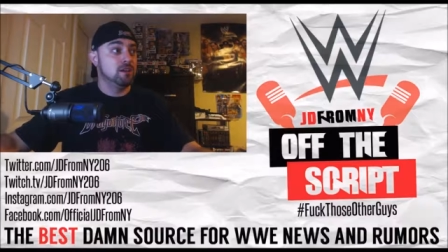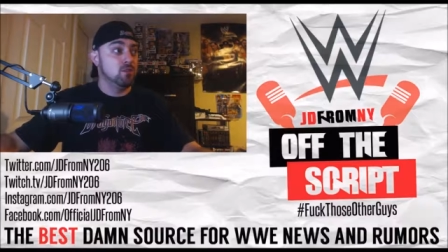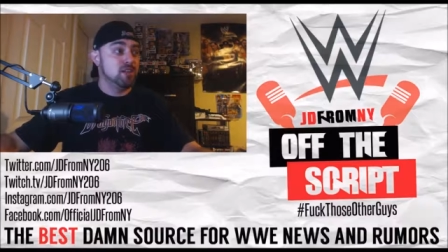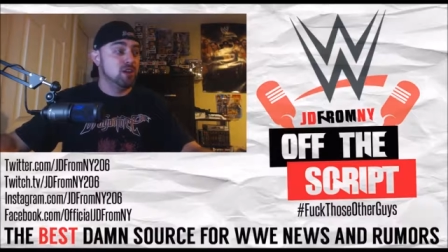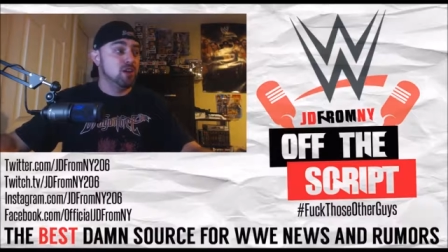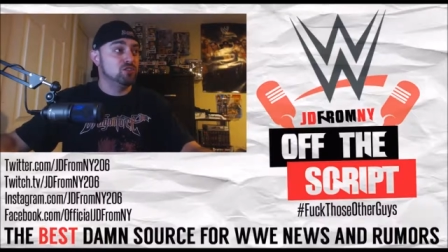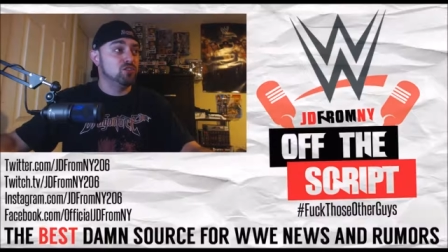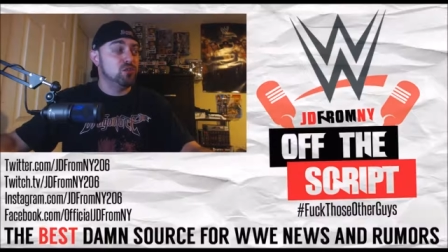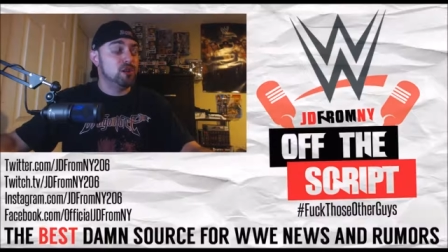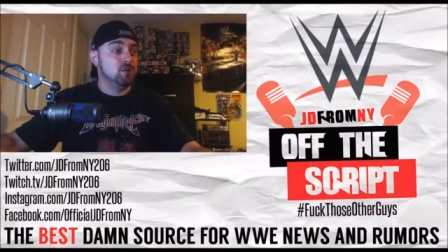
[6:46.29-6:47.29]
We told
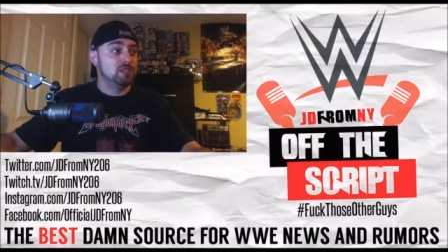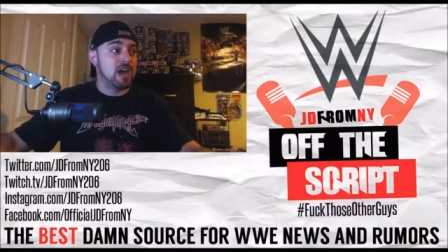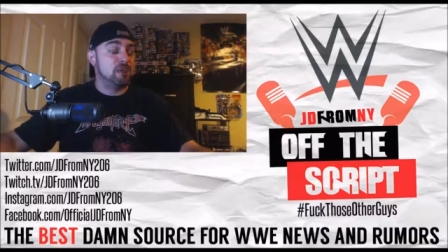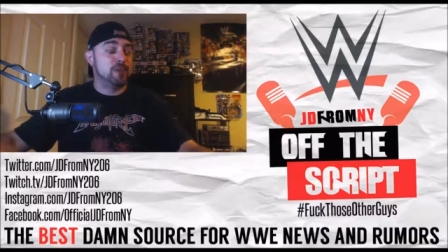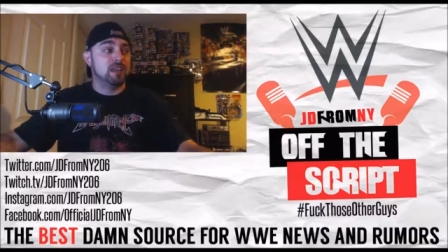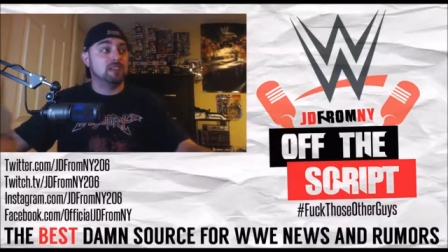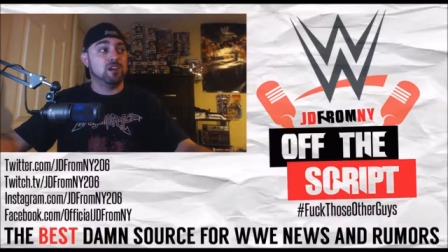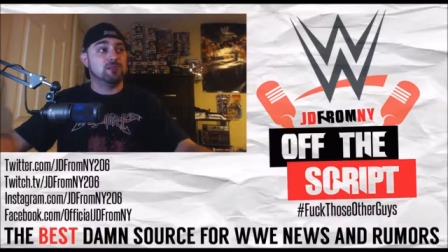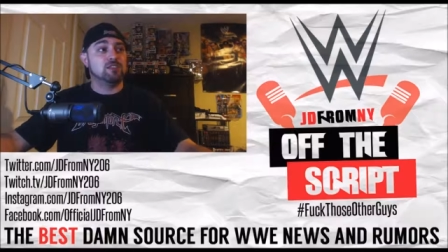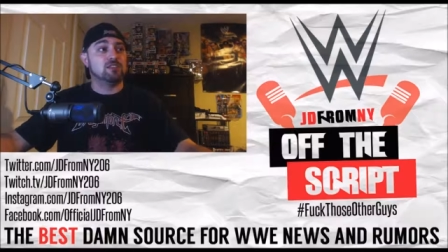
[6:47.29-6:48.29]
you when it was happening that
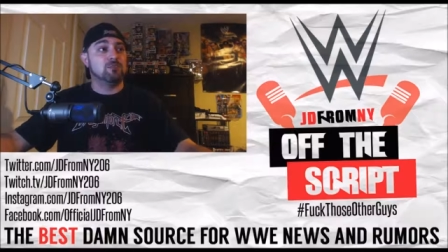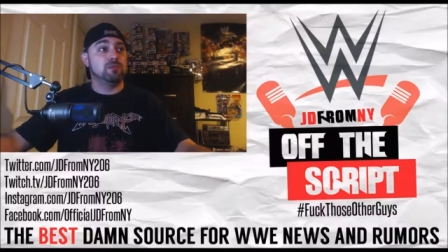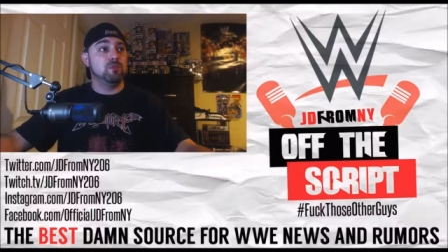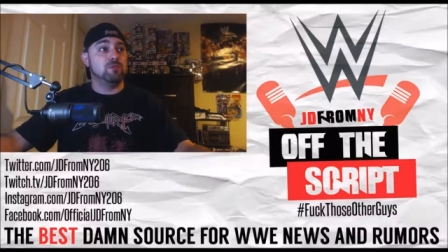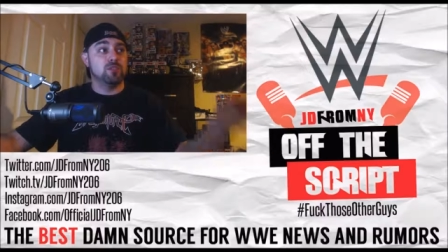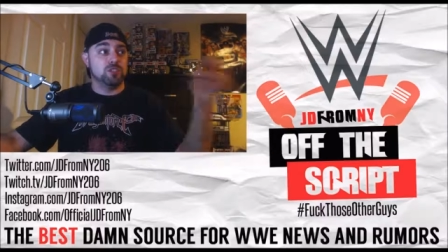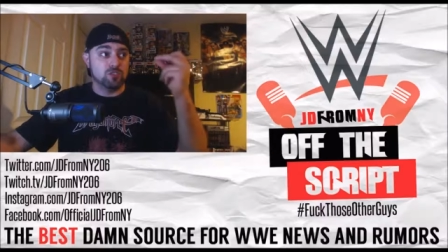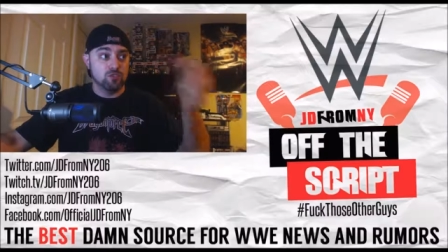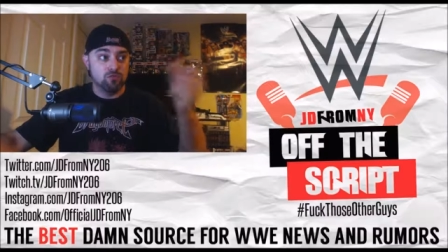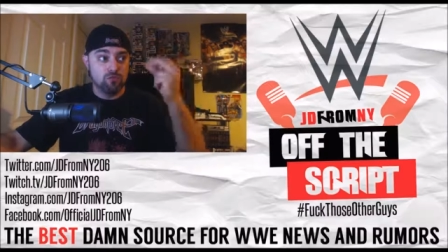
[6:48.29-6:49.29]
WWE
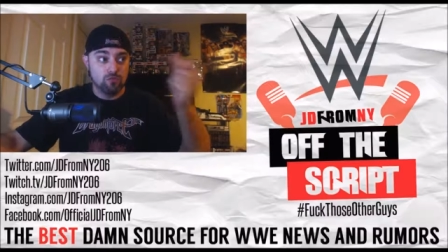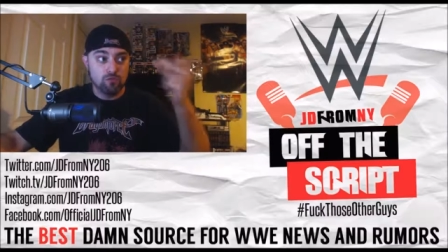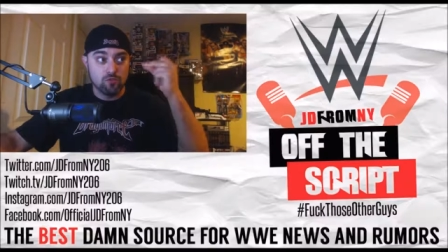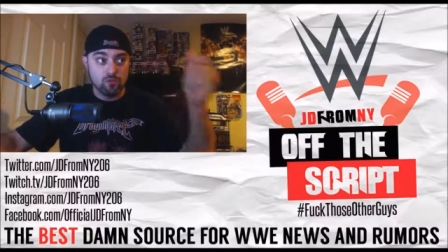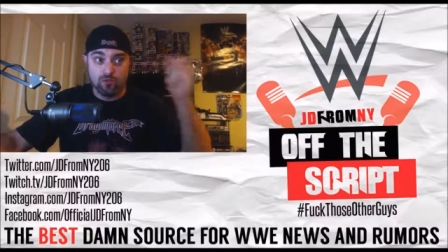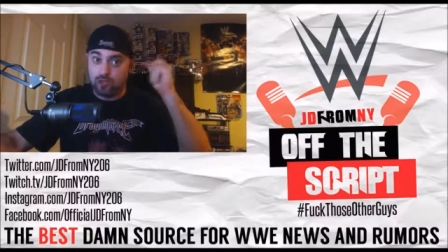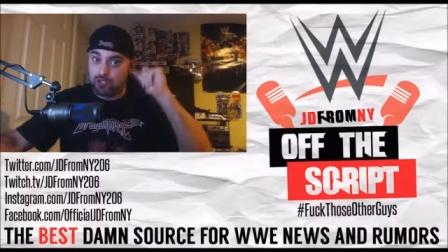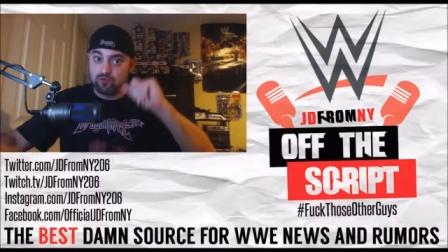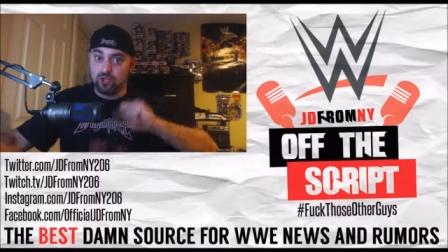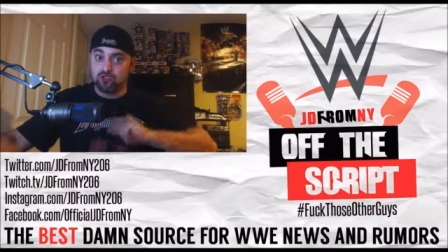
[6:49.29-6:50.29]
was
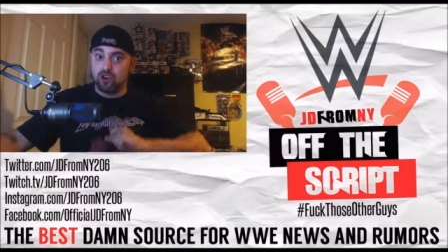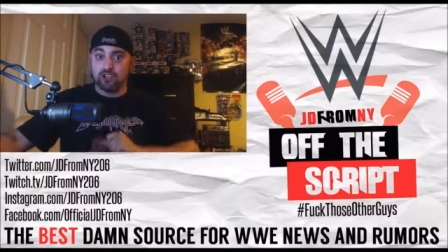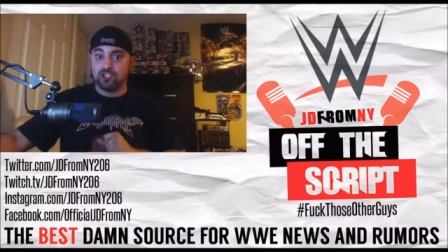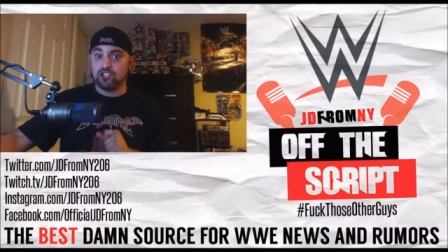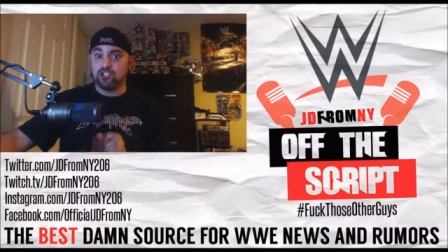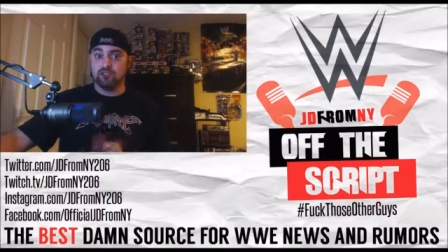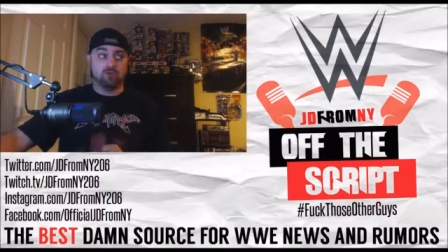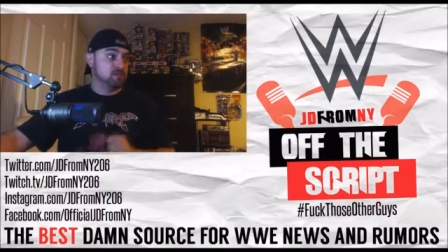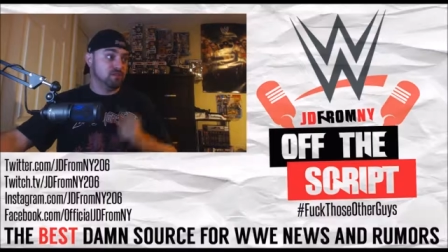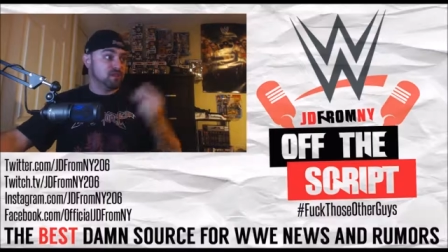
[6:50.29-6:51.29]
rush, rush, rush.
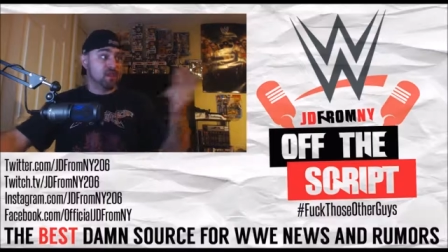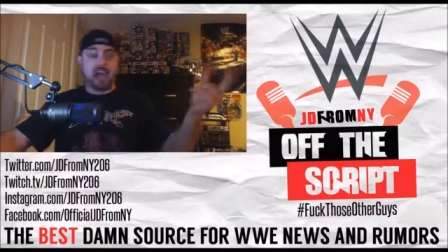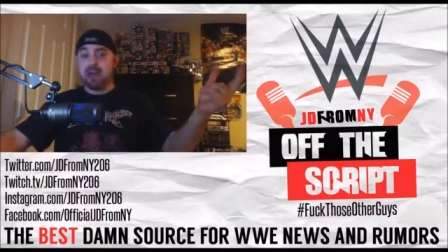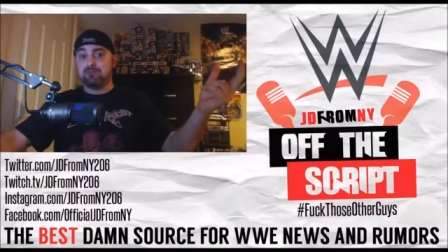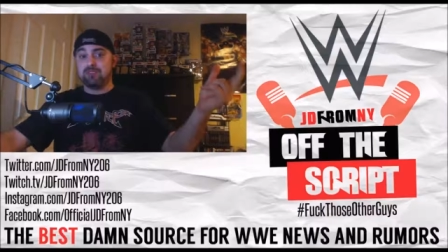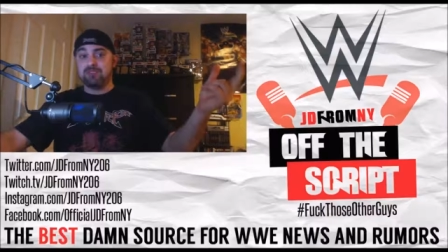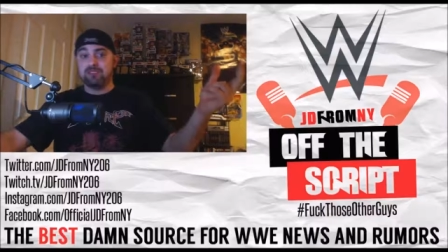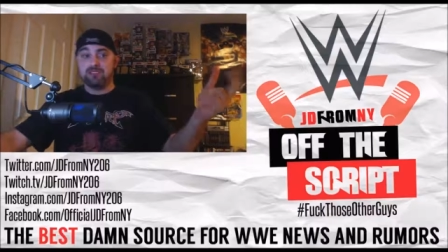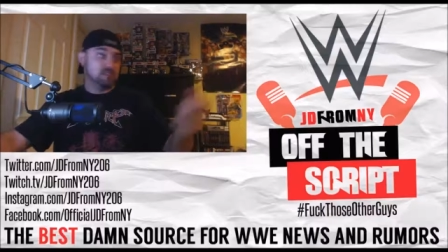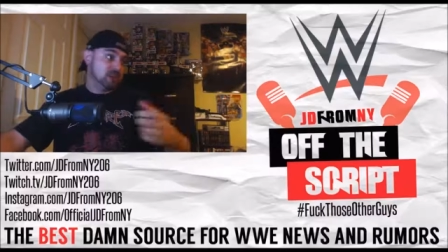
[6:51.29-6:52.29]
What the fuck happened?
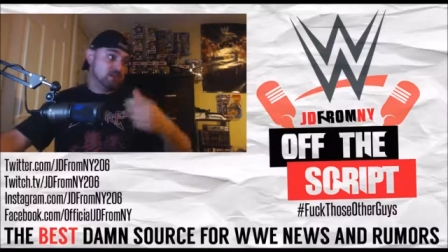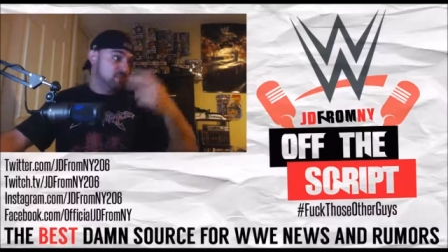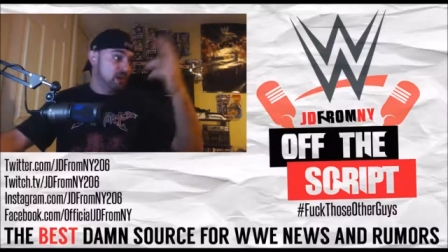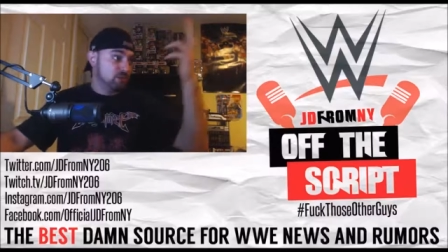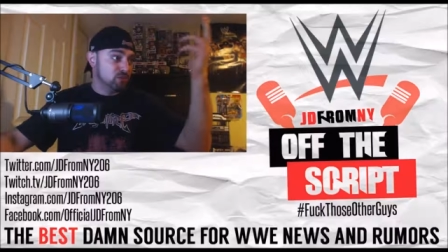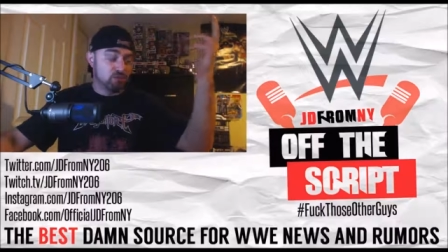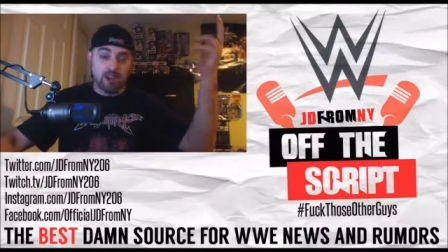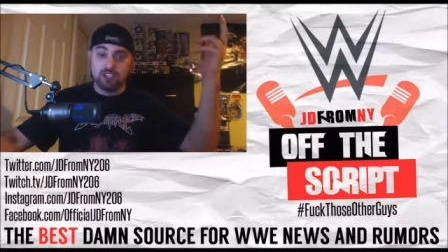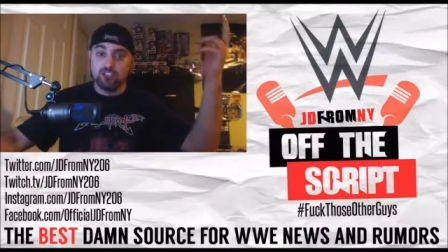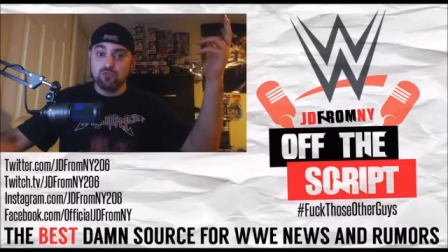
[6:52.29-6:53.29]
Everybody was
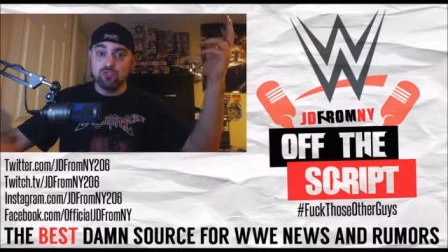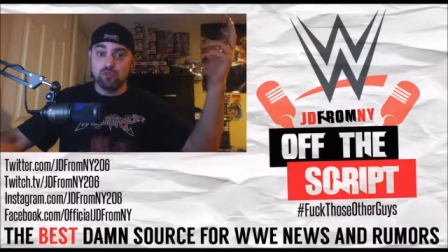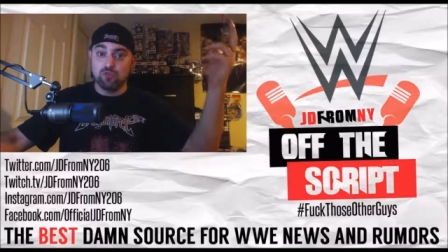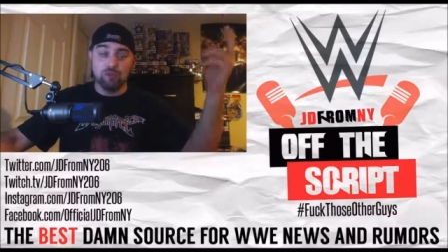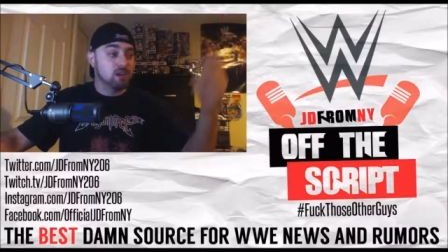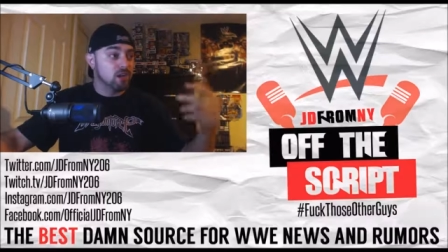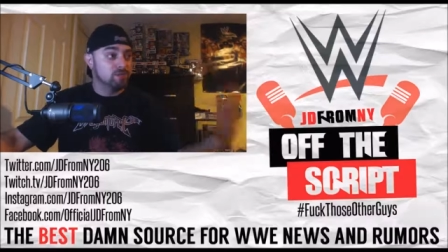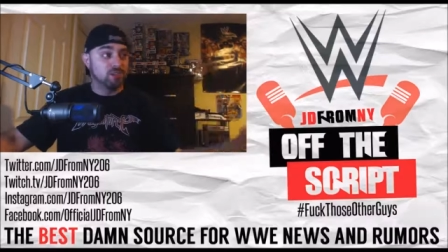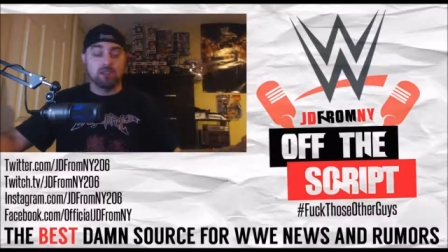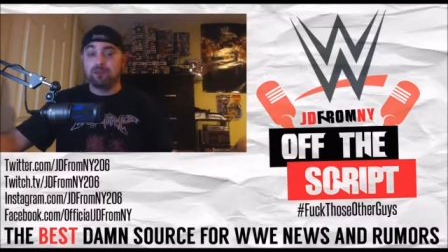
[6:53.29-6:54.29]
right as usual when it
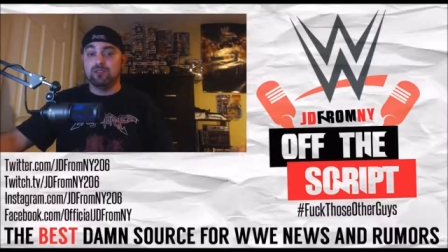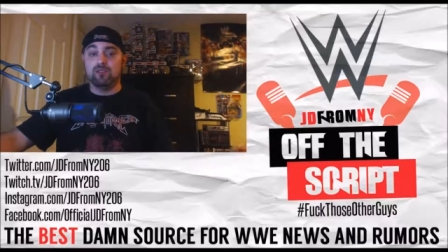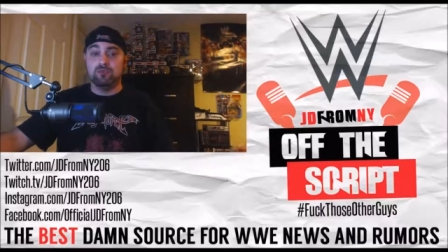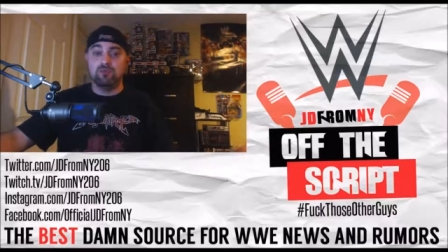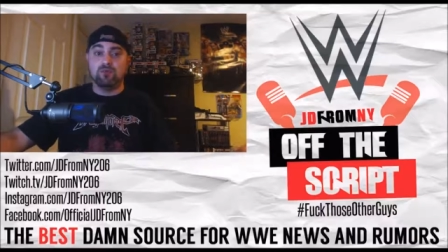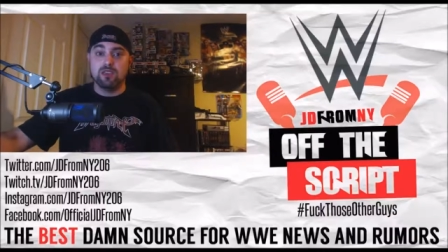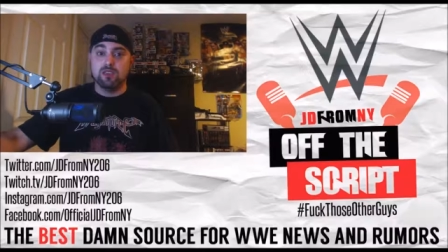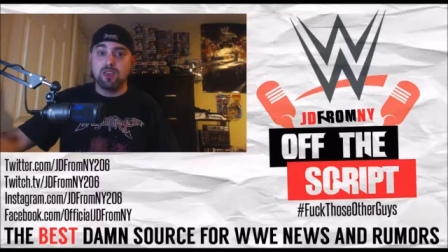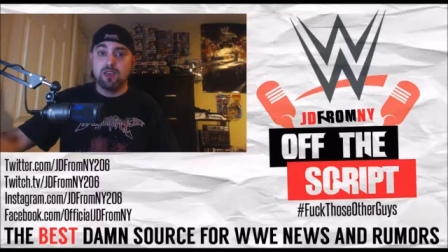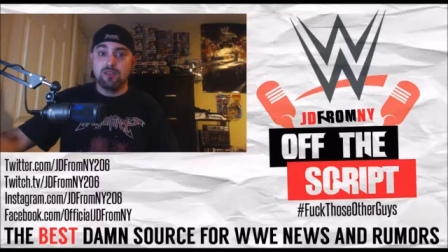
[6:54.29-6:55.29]
comes to WWE.